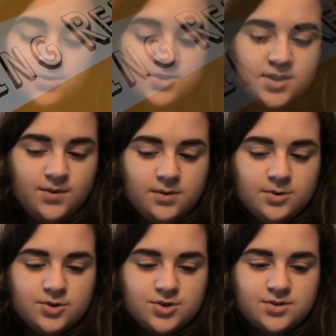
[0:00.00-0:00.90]
Perceiving
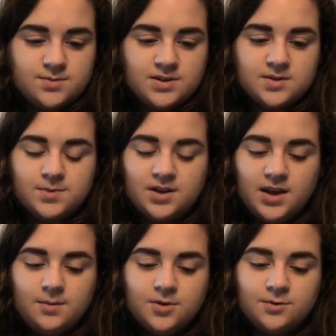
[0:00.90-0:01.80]
emotions means
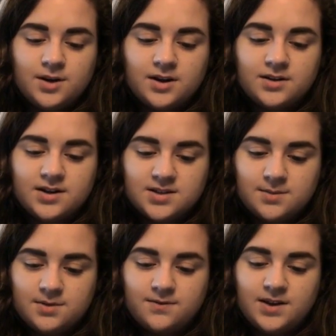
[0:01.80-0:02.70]
being able to recognize
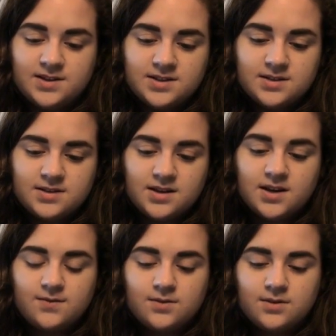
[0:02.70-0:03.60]
them in faces and
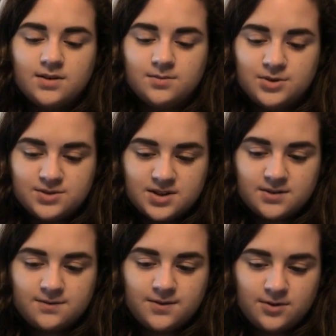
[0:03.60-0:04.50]
even in
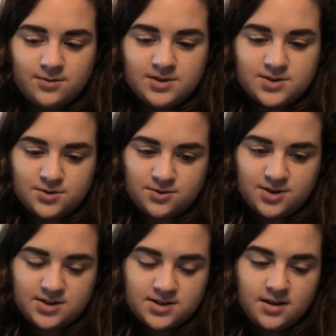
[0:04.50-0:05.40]
music, film, and
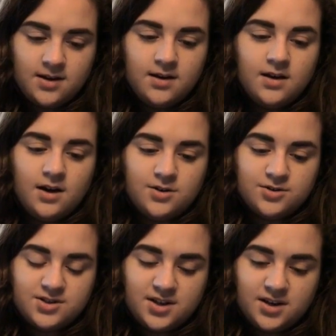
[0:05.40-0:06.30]
stories.
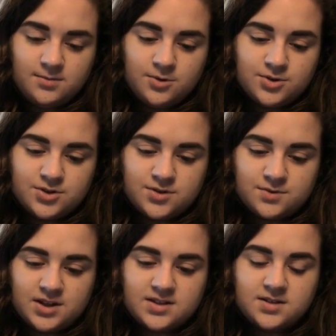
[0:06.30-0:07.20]
Understanding emotions
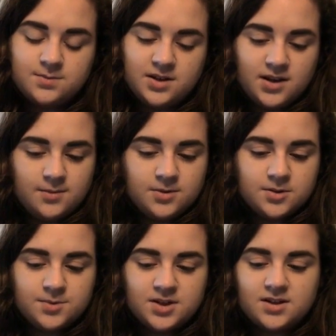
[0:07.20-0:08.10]
relates to being able
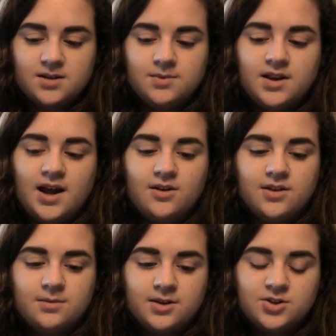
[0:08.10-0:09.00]
to predict them and how
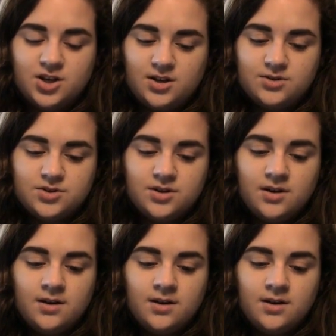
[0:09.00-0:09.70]
they might change.